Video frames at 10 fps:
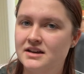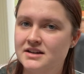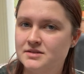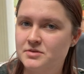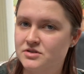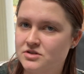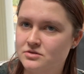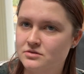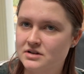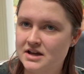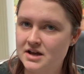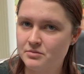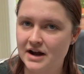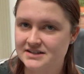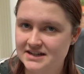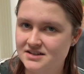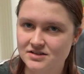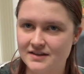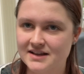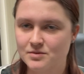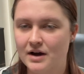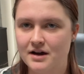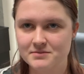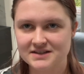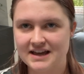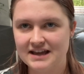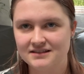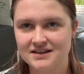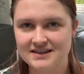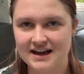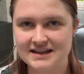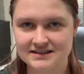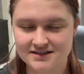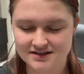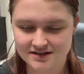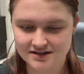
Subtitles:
spiritual practice, so that's why I'm saying that is